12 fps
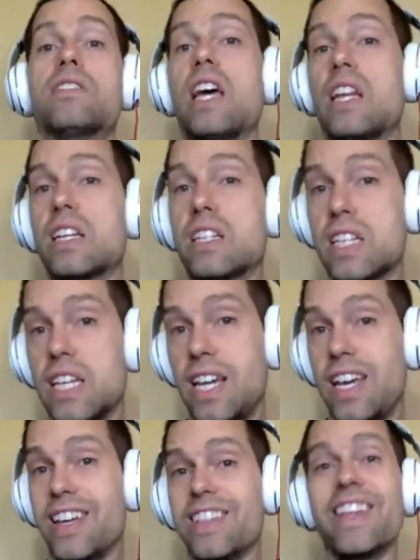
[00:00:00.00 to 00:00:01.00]

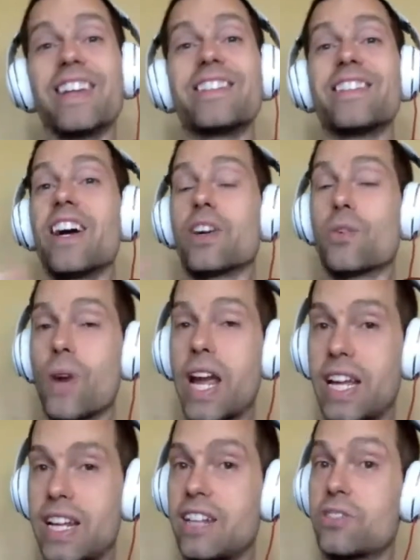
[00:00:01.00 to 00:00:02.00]
aesthetically, that's not
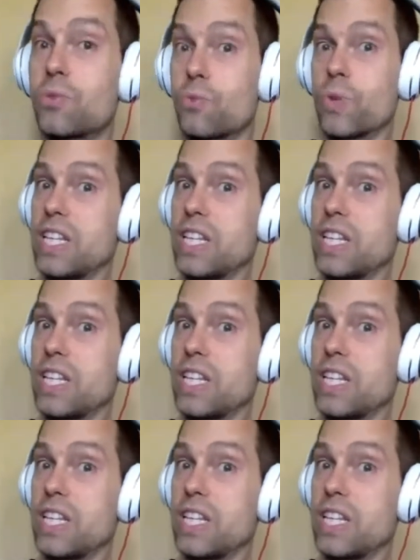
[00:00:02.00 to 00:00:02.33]
great. And it's